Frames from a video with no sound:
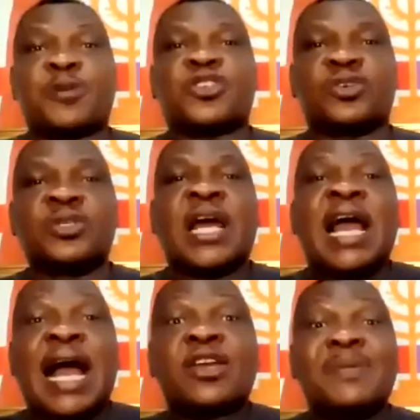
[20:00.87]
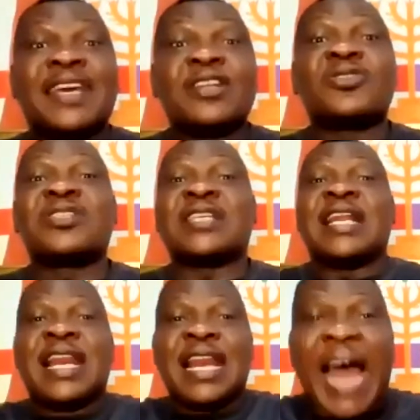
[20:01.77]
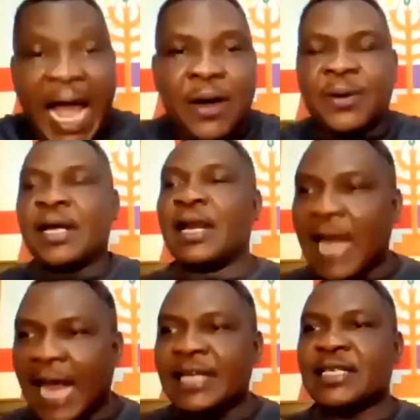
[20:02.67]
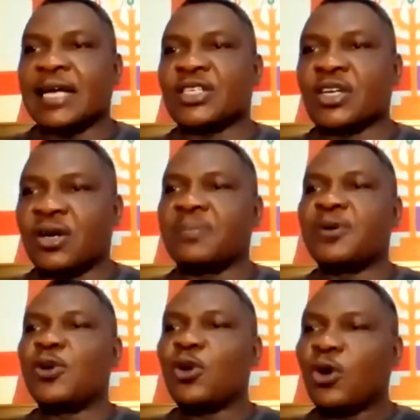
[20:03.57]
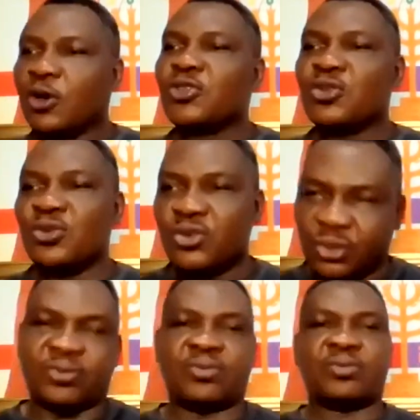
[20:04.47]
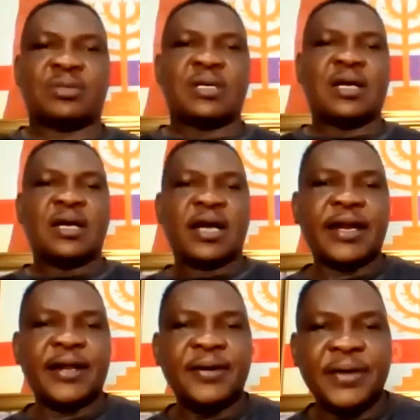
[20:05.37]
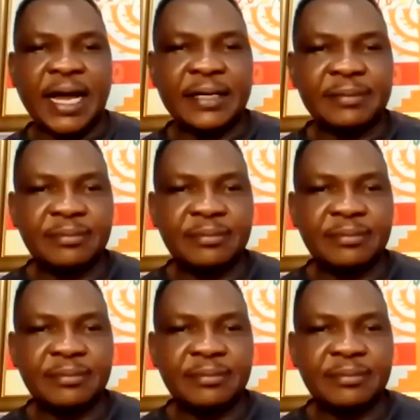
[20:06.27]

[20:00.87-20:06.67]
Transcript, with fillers: priesthood, and you begin to say, Now light has come unto you. Hallelujah.